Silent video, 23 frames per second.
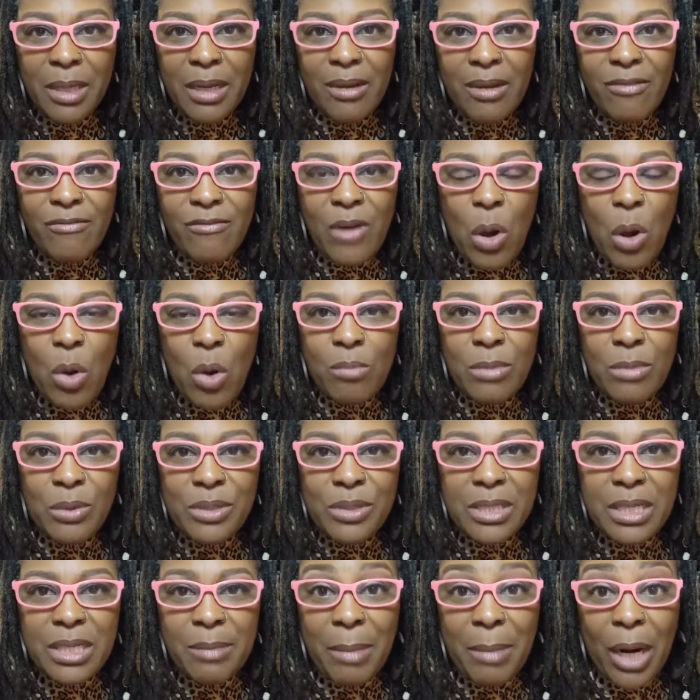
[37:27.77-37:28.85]
phone most
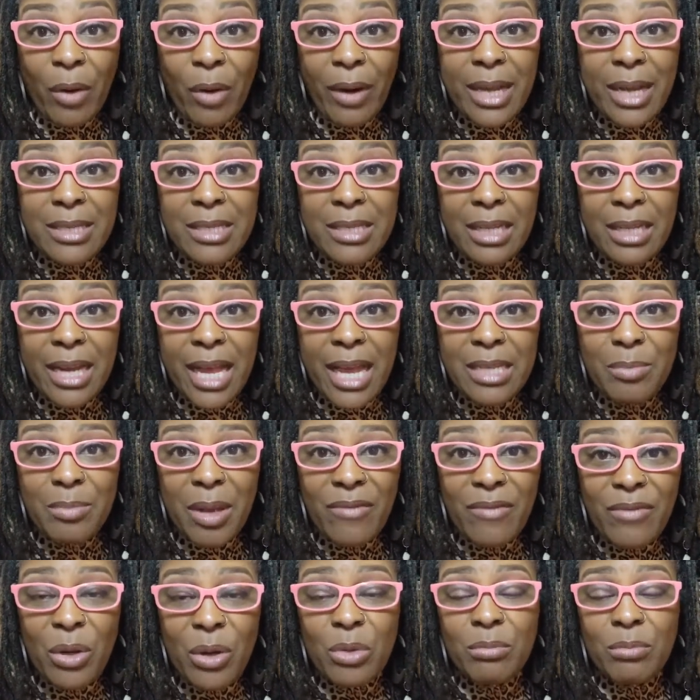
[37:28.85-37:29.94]
of the, my grandson has my
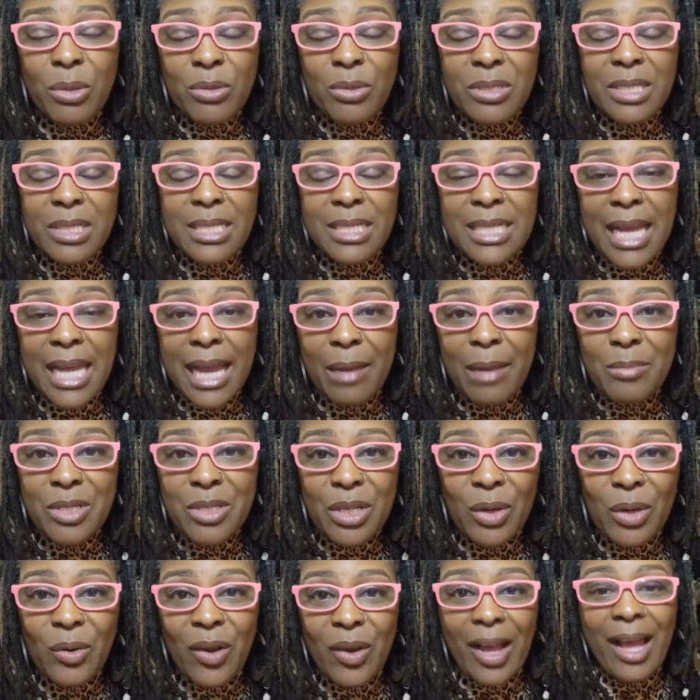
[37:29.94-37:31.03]
phone most of the time,
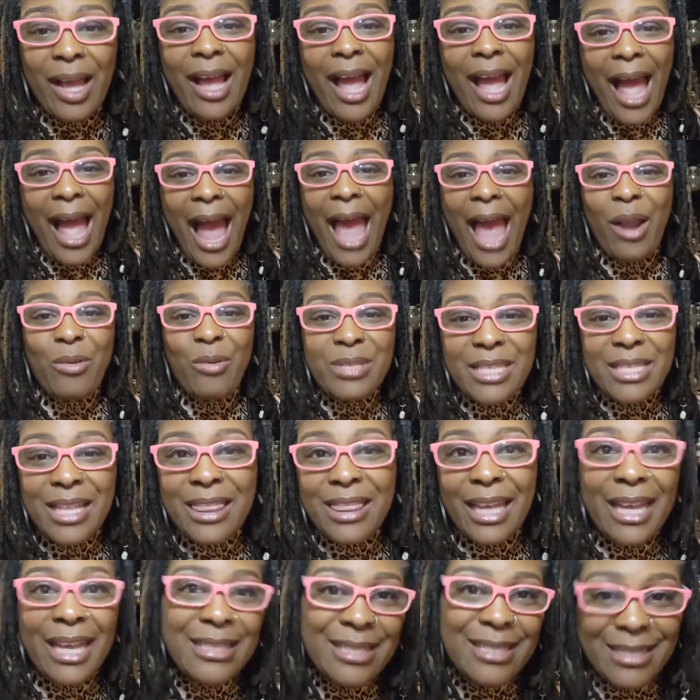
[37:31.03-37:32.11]
so I don't see
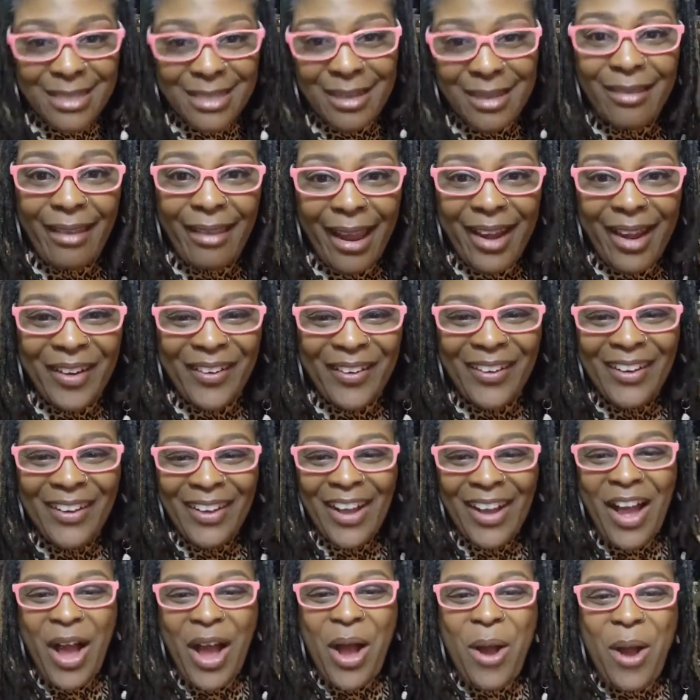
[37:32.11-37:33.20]
things until later.
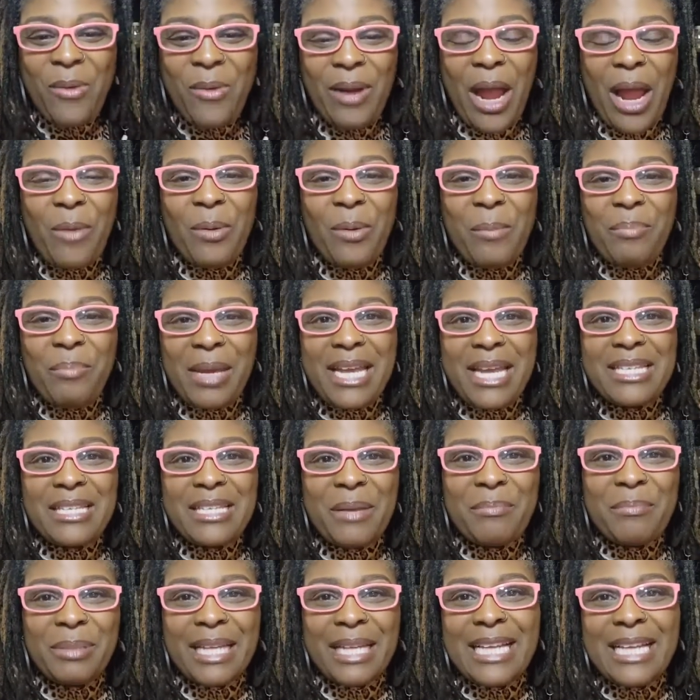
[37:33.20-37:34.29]
All right. Well, peace
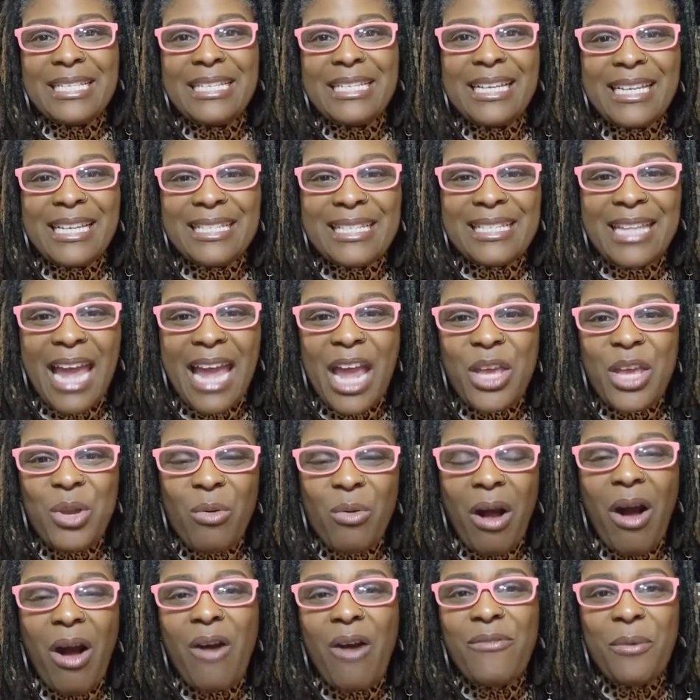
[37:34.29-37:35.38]
and blessings. Thank you
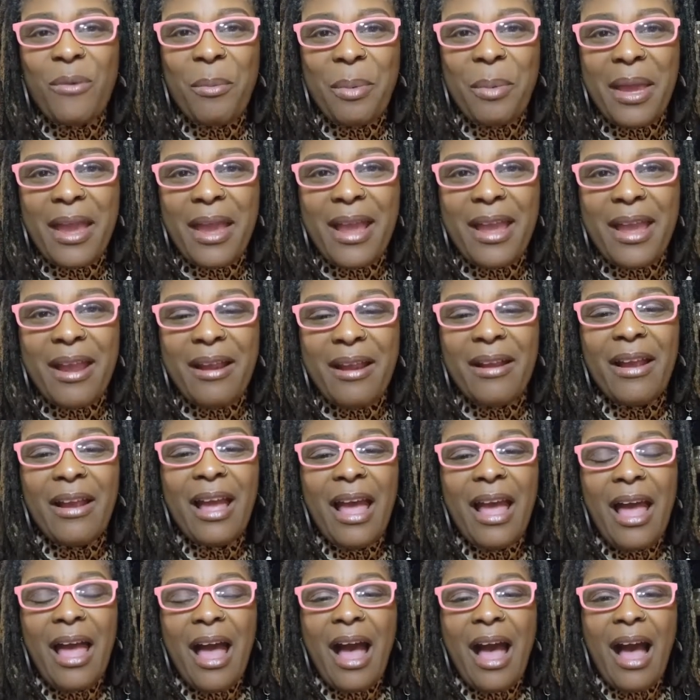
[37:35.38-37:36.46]
all for being here.
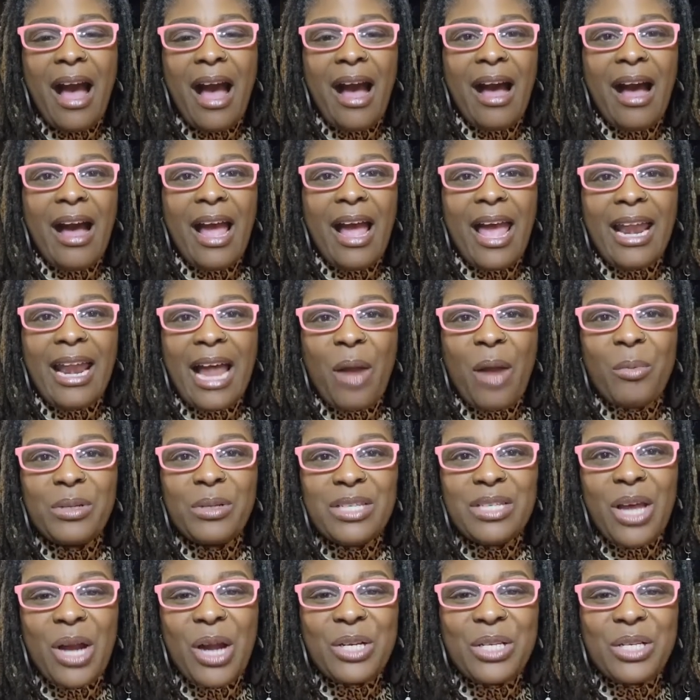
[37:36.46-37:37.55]
Uh, and I will
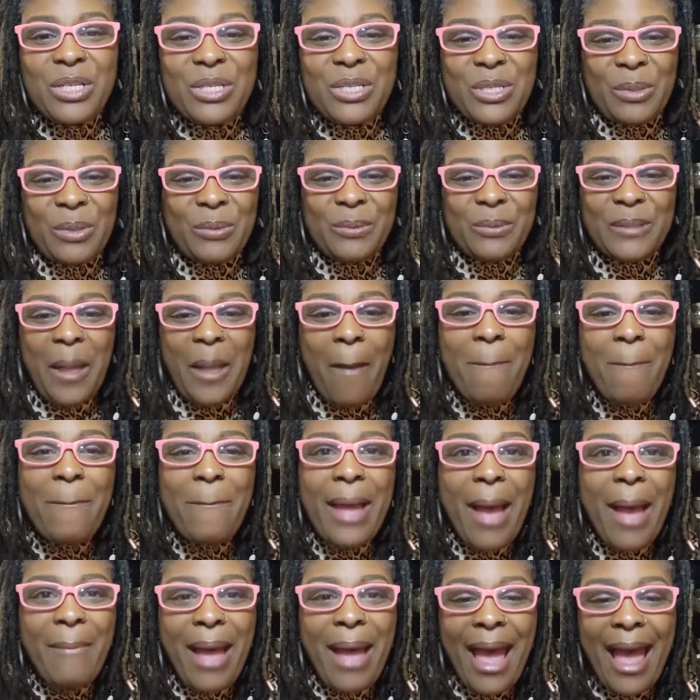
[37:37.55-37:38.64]
talk to you soon.
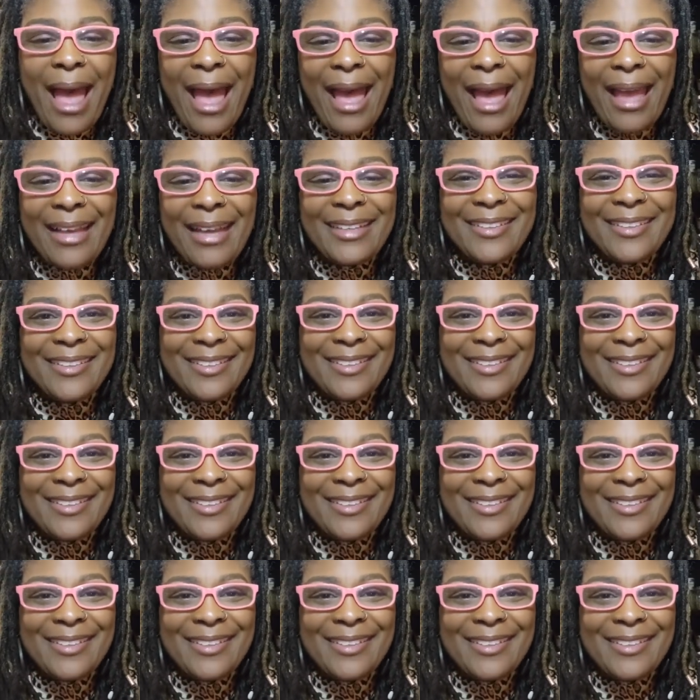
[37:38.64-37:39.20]
Bye bye.